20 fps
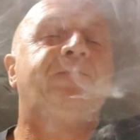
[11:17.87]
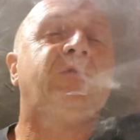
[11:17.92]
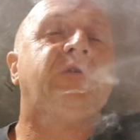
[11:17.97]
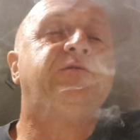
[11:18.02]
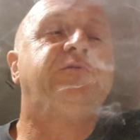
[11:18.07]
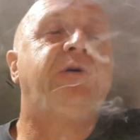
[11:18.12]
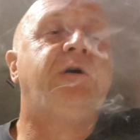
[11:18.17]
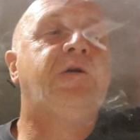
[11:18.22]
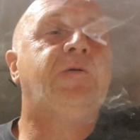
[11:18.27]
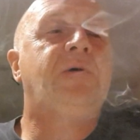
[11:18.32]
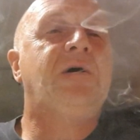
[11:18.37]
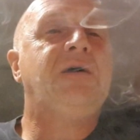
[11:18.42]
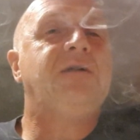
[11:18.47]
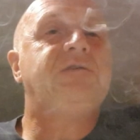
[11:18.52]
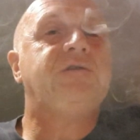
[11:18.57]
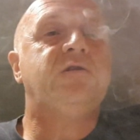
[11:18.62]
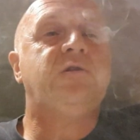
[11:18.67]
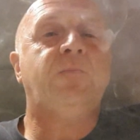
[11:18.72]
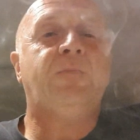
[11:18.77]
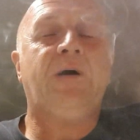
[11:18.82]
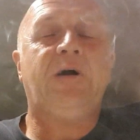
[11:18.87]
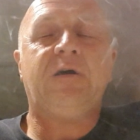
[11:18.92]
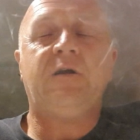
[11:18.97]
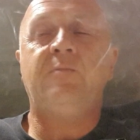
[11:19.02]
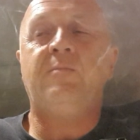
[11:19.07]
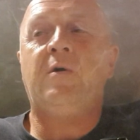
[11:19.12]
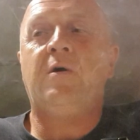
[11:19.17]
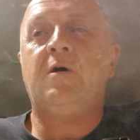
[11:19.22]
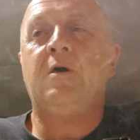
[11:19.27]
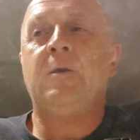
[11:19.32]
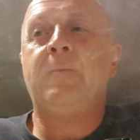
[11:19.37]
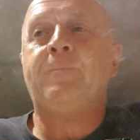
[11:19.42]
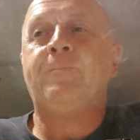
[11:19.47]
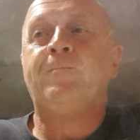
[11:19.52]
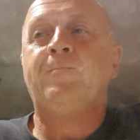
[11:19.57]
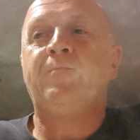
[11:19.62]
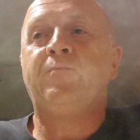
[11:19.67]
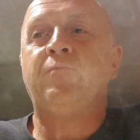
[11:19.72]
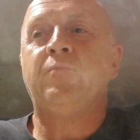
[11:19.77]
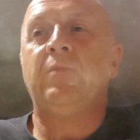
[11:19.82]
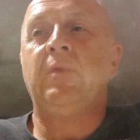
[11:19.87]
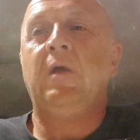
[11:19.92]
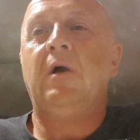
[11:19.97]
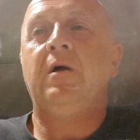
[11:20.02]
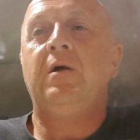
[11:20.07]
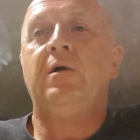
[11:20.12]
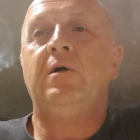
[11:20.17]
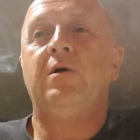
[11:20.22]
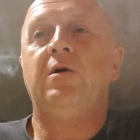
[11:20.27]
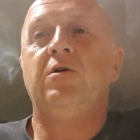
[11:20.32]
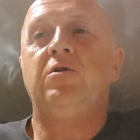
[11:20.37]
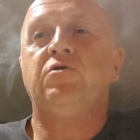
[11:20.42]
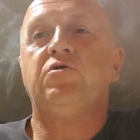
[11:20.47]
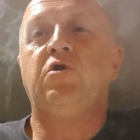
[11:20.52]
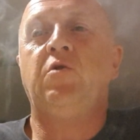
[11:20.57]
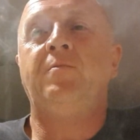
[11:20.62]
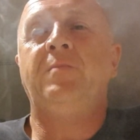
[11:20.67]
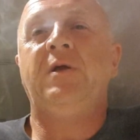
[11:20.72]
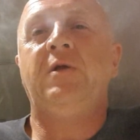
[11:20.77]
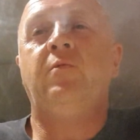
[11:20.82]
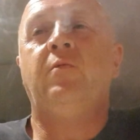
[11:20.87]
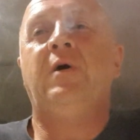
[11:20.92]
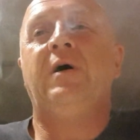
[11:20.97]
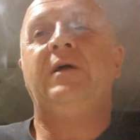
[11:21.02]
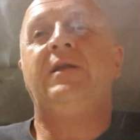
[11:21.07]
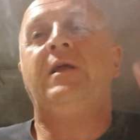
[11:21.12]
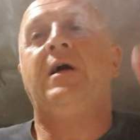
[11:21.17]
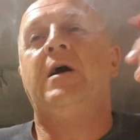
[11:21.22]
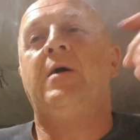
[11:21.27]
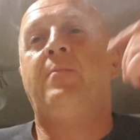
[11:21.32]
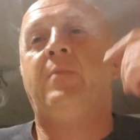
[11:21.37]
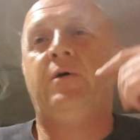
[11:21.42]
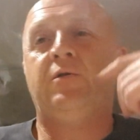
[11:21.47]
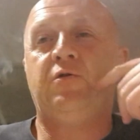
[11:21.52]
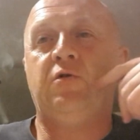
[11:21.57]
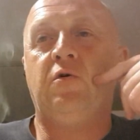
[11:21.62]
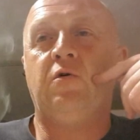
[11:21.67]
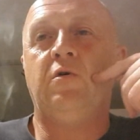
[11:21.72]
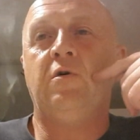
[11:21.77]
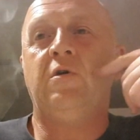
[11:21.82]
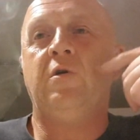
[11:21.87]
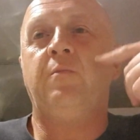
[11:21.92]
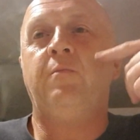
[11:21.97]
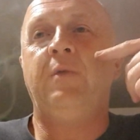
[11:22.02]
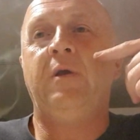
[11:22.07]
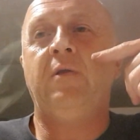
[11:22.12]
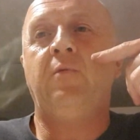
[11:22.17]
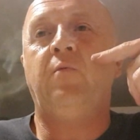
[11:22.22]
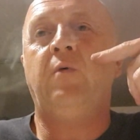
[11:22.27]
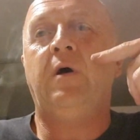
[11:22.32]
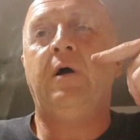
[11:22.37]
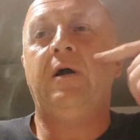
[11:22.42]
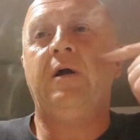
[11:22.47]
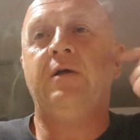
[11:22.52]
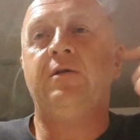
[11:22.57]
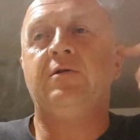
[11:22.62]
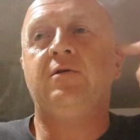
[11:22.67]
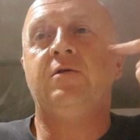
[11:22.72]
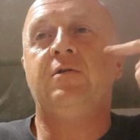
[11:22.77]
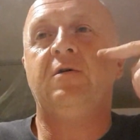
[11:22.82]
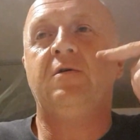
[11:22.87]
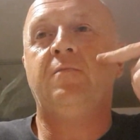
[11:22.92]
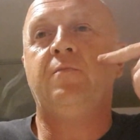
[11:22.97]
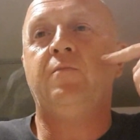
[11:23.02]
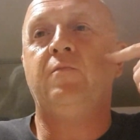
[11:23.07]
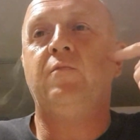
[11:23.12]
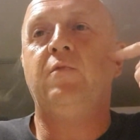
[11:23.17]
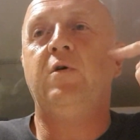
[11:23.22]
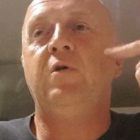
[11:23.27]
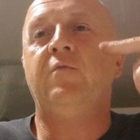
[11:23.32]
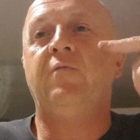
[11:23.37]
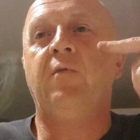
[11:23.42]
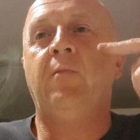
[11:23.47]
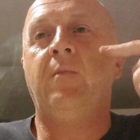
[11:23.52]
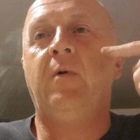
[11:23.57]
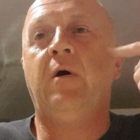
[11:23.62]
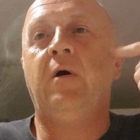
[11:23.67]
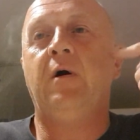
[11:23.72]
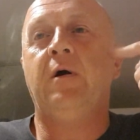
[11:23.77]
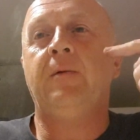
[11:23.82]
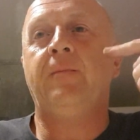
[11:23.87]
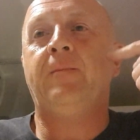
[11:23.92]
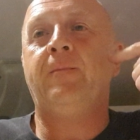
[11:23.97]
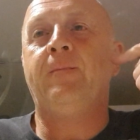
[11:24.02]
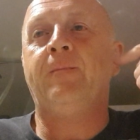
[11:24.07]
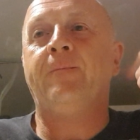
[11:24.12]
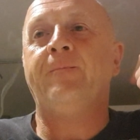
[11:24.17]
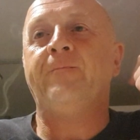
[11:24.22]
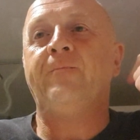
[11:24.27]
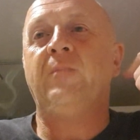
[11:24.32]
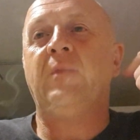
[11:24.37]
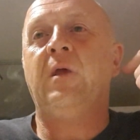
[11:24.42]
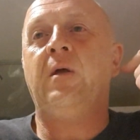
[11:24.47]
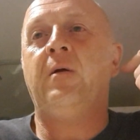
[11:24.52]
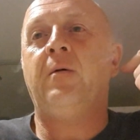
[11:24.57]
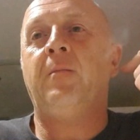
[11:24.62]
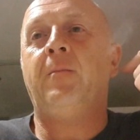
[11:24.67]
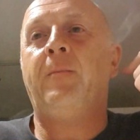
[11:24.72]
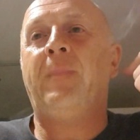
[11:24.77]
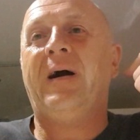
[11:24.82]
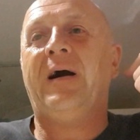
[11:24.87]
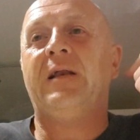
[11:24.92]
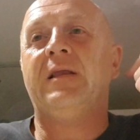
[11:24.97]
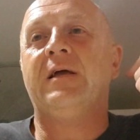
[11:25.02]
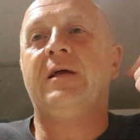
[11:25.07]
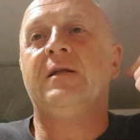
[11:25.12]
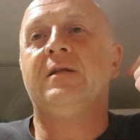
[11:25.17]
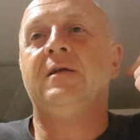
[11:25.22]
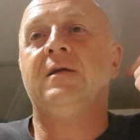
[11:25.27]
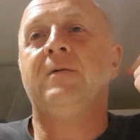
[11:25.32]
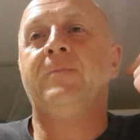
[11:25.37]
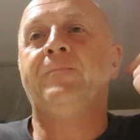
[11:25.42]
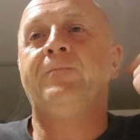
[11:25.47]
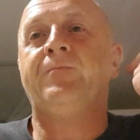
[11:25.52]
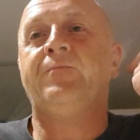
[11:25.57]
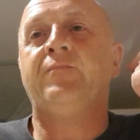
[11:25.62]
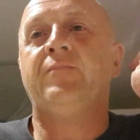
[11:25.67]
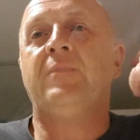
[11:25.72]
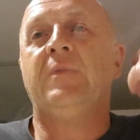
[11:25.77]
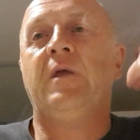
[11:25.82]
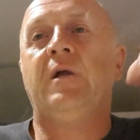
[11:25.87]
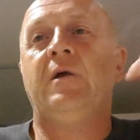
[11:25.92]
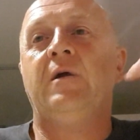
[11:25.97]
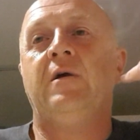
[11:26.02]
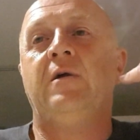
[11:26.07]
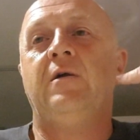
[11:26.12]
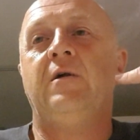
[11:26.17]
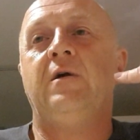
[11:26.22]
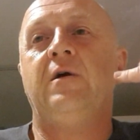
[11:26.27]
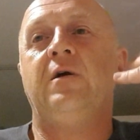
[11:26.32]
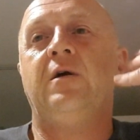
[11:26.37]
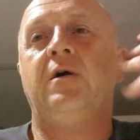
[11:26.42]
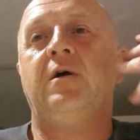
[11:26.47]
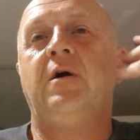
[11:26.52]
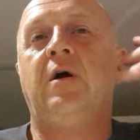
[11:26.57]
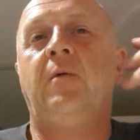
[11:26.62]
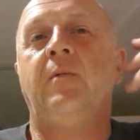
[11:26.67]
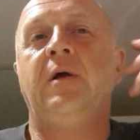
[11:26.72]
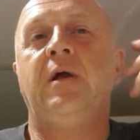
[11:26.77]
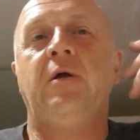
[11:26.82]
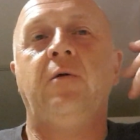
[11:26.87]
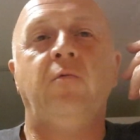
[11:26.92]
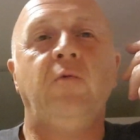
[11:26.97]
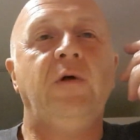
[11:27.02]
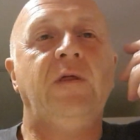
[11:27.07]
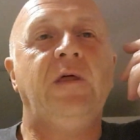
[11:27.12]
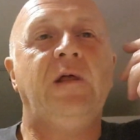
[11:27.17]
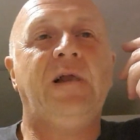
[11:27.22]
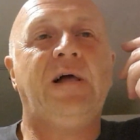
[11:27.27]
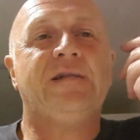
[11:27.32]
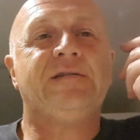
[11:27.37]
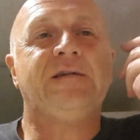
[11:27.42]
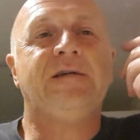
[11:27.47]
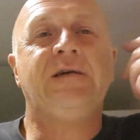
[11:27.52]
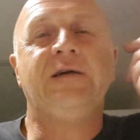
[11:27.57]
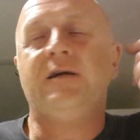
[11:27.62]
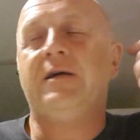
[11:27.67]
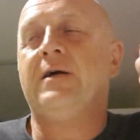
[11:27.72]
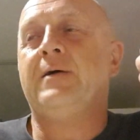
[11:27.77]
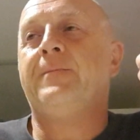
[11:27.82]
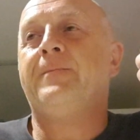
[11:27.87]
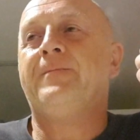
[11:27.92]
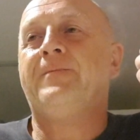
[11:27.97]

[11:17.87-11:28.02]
straight away to the back of my, sort of midway down my tongue and midway to the roof of my palate, I'm hit with a latakia.